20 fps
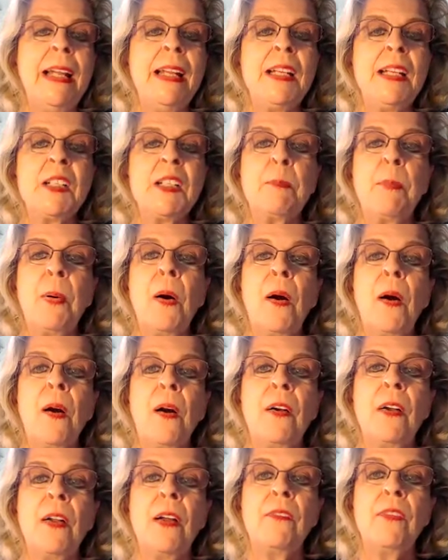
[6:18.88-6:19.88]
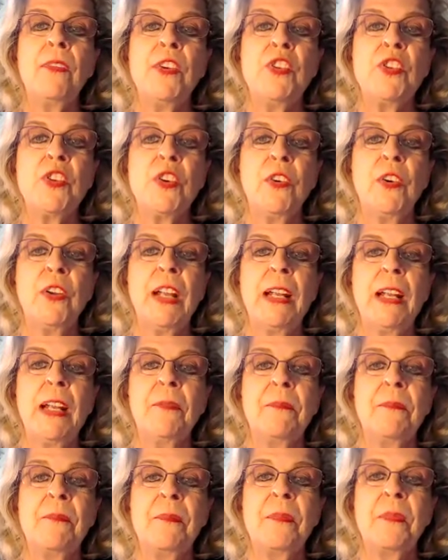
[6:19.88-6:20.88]
It is part of the
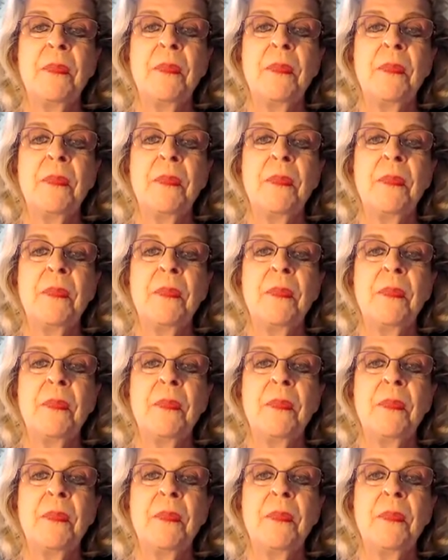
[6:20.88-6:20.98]
journey.